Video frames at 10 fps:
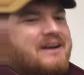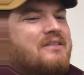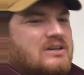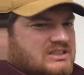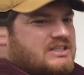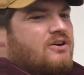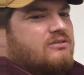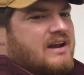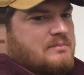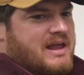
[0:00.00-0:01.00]
They're still a
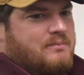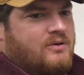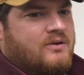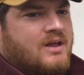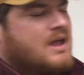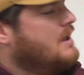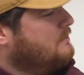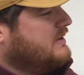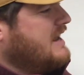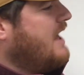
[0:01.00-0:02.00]
red maple.
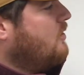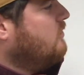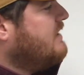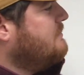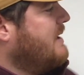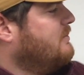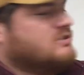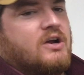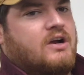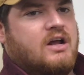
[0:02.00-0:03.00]
But not all red
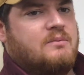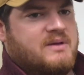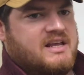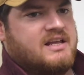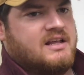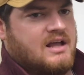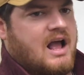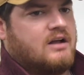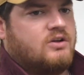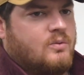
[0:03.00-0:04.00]
maples are going to be
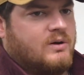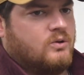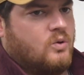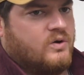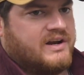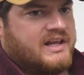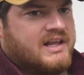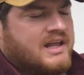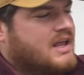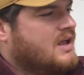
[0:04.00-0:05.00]
October Glory
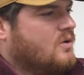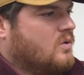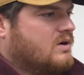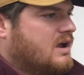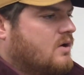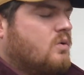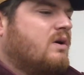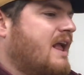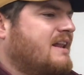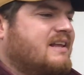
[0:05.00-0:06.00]

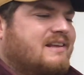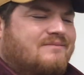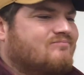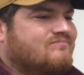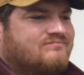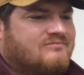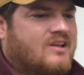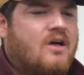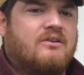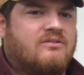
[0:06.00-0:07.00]
or any
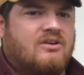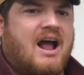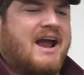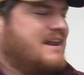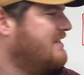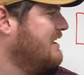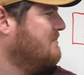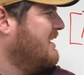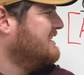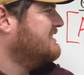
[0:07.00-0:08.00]
other variety that you
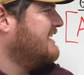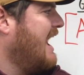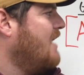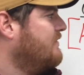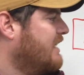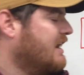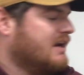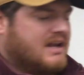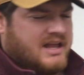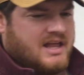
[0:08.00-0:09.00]
might see out there.
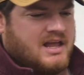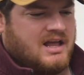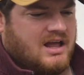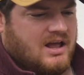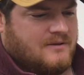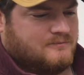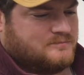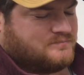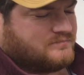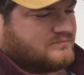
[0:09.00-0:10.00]
And
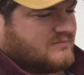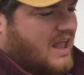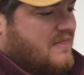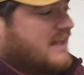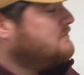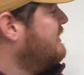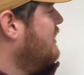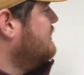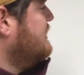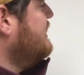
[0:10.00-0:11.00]
that's
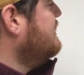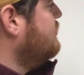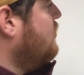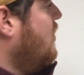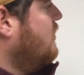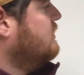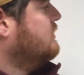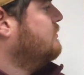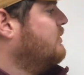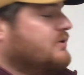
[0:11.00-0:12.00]
because these are all
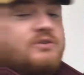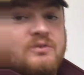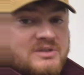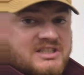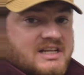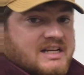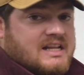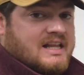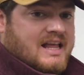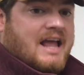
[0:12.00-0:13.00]
produced from seed
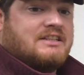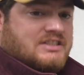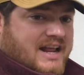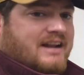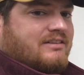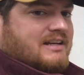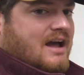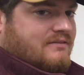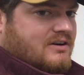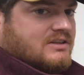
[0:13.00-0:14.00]
and genetically
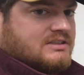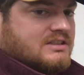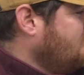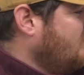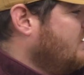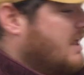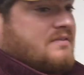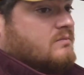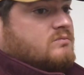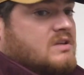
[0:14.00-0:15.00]
diverse.
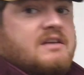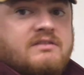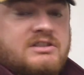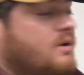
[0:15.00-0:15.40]
And even so,